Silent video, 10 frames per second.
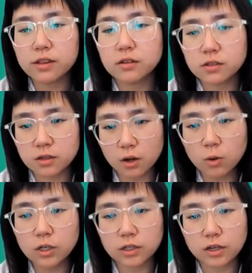
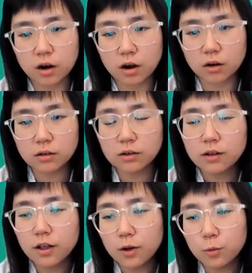slower DRR
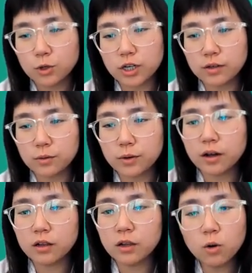would generate
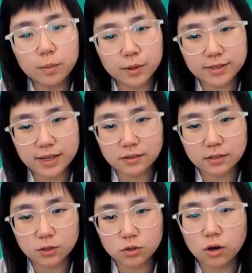a lower
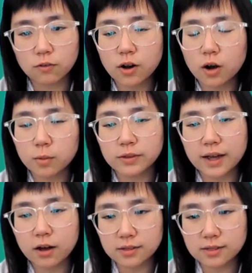percentage of carbon
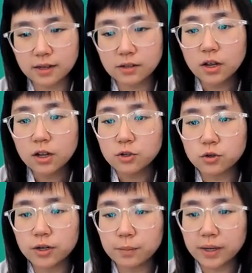dioxide
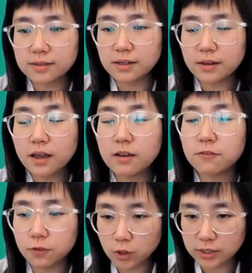during mixing and
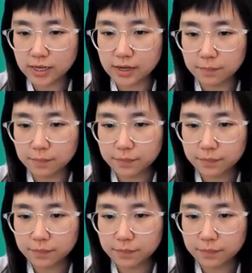floor time,